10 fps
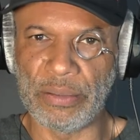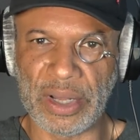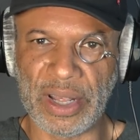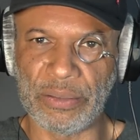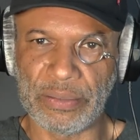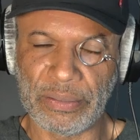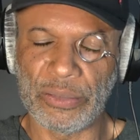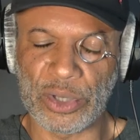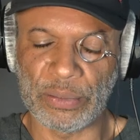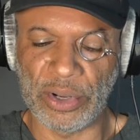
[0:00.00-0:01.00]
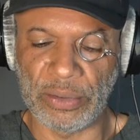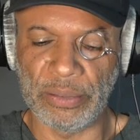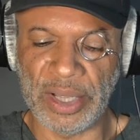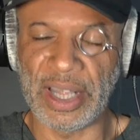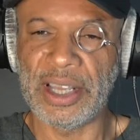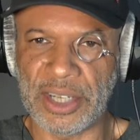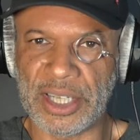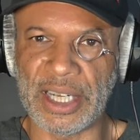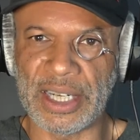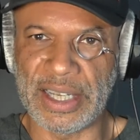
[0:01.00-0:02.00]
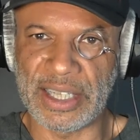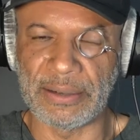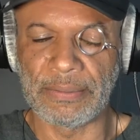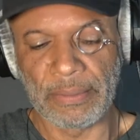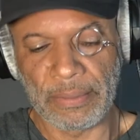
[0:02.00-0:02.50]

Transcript: But then what's the point of them being there? They could just sit and listen.